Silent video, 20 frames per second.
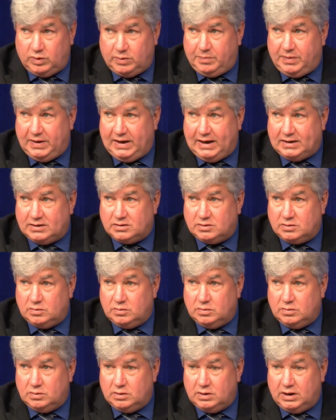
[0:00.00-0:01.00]
passed
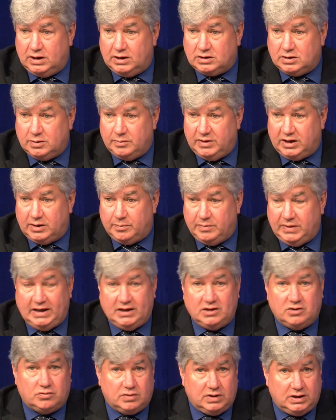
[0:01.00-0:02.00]
uh, to make
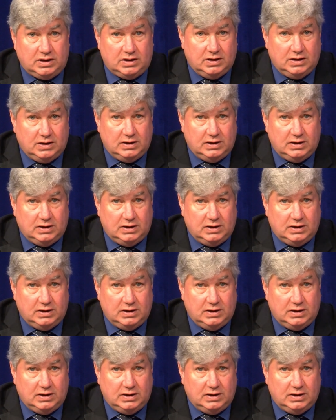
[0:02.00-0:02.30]
Main Street